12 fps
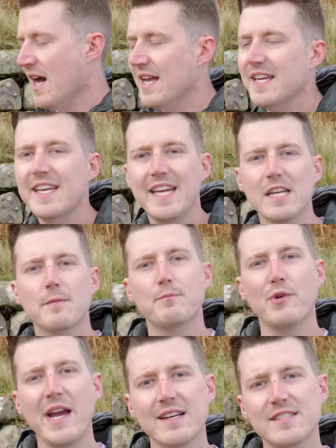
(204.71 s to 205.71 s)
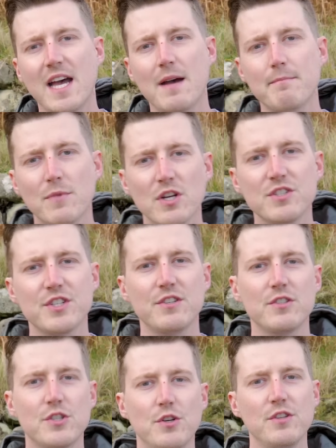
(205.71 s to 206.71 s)
And again, it breaks that
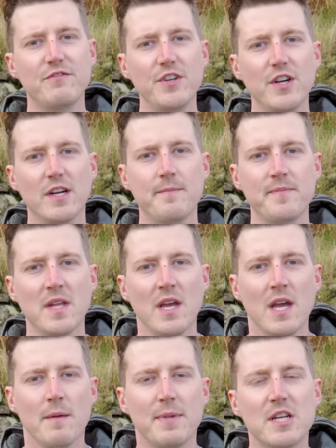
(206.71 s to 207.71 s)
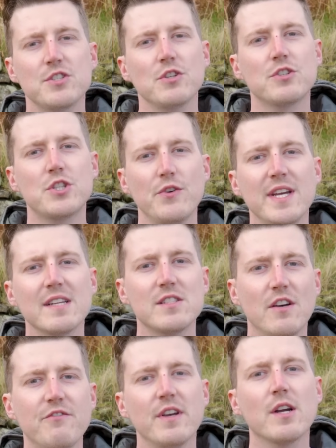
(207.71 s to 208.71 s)
immersion to the viewer because you're doing
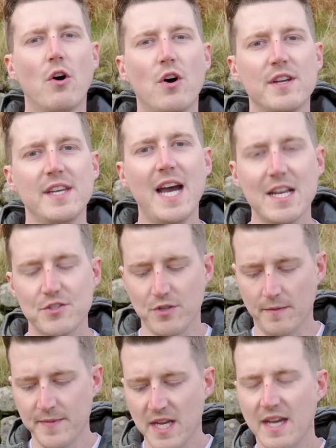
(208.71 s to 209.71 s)
something unnatural.